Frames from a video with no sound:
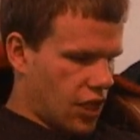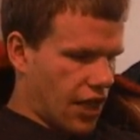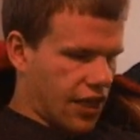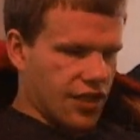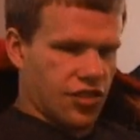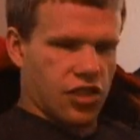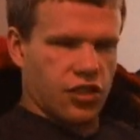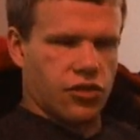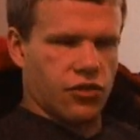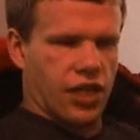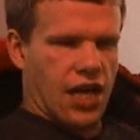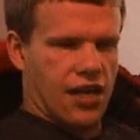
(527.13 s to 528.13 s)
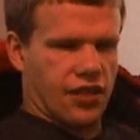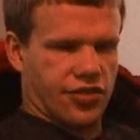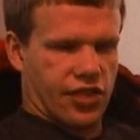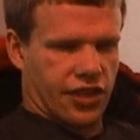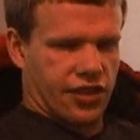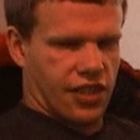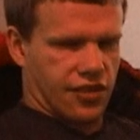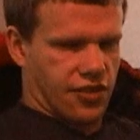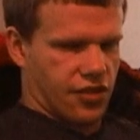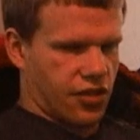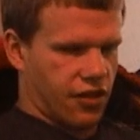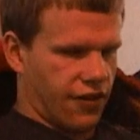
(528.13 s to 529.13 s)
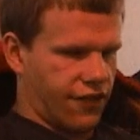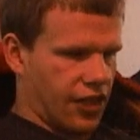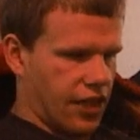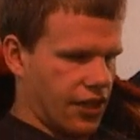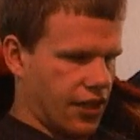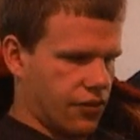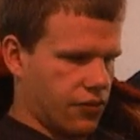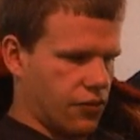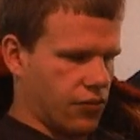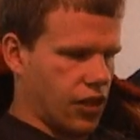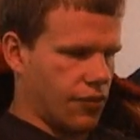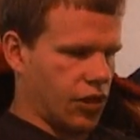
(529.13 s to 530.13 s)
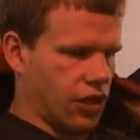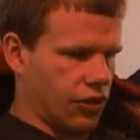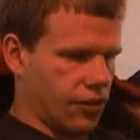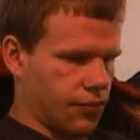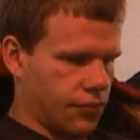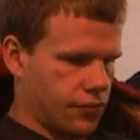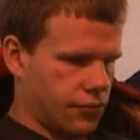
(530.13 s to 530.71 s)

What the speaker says: And I continue doing edits like this until I find out where I'm going.